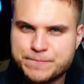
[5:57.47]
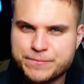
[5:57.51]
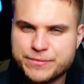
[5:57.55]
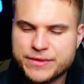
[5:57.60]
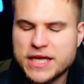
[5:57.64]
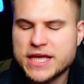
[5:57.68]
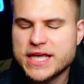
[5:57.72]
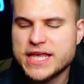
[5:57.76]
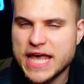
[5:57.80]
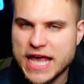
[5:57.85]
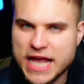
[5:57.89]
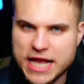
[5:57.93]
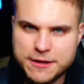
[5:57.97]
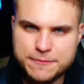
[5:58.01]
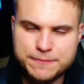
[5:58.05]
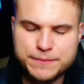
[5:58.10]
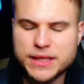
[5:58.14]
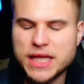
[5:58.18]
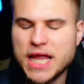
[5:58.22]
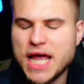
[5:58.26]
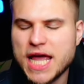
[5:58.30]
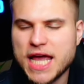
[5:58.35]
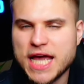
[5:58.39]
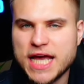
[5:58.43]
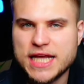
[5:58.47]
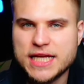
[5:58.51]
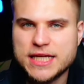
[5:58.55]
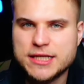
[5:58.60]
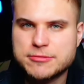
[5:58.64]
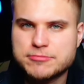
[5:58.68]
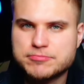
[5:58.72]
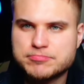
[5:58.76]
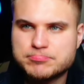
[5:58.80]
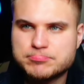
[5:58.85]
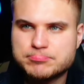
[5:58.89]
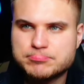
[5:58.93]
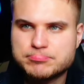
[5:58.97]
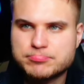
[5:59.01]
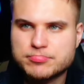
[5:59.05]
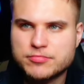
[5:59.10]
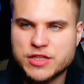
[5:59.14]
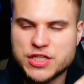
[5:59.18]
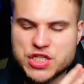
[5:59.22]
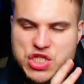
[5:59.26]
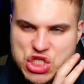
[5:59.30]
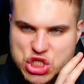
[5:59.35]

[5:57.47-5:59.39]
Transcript: The game plan, the